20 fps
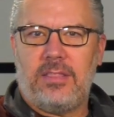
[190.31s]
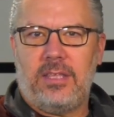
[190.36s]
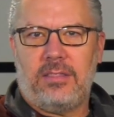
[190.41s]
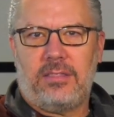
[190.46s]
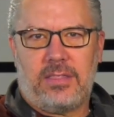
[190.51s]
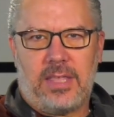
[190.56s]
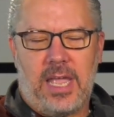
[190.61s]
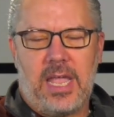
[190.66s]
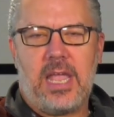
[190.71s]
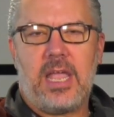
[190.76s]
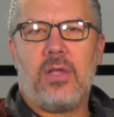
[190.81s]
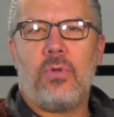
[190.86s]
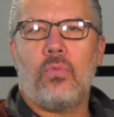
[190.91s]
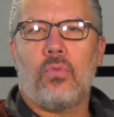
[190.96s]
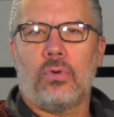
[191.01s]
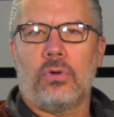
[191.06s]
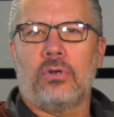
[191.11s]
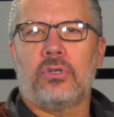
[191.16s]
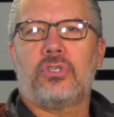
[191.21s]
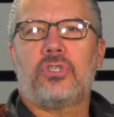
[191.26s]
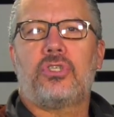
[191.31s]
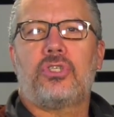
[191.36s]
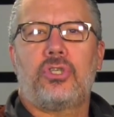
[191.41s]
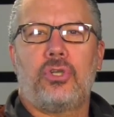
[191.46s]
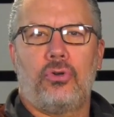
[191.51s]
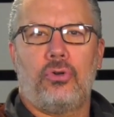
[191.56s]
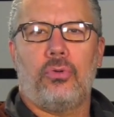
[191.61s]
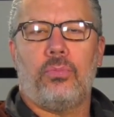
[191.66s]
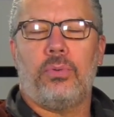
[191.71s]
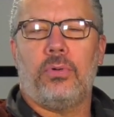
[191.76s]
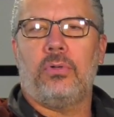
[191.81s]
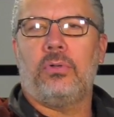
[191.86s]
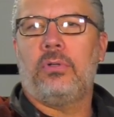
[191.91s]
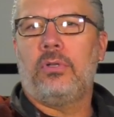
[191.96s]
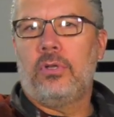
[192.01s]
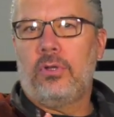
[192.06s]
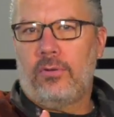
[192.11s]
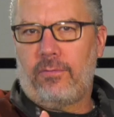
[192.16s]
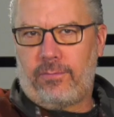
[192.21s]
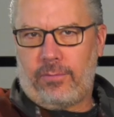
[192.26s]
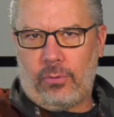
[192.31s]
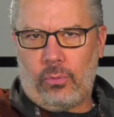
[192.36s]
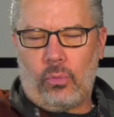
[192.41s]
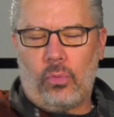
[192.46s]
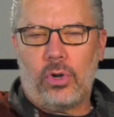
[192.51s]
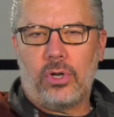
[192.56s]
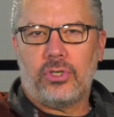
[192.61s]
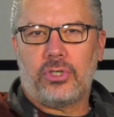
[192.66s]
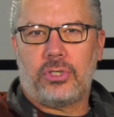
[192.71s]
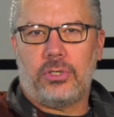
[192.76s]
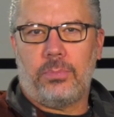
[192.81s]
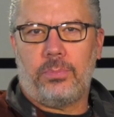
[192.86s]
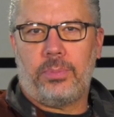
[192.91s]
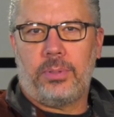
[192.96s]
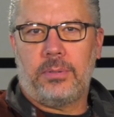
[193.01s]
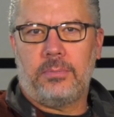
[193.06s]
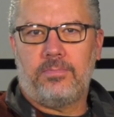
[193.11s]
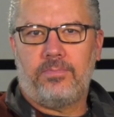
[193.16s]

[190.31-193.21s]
that they were suitable for worship.